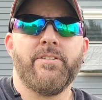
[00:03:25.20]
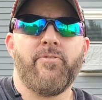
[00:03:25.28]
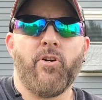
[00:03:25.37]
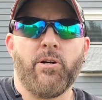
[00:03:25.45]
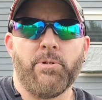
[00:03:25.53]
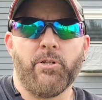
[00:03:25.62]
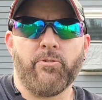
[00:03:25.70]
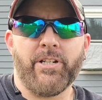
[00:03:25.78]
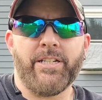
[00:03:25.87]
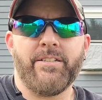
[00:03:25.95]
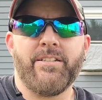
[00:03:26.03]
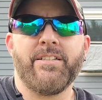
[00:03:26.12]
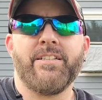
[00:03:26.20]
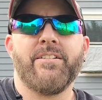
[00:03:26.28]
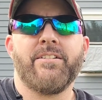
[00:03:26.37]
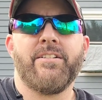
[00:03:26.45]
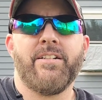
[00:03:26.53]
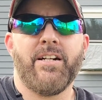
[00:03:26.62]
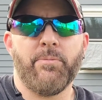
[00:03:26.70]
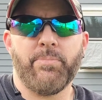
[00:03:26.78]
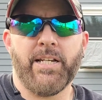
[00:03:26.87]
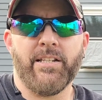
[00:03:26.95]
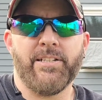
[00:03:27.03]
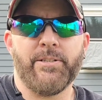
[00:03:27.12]
Farmall red, cub
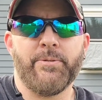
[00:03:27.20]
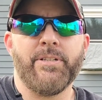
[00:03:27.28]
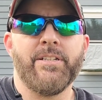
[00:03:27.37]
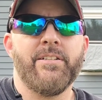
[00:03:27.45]
yellow.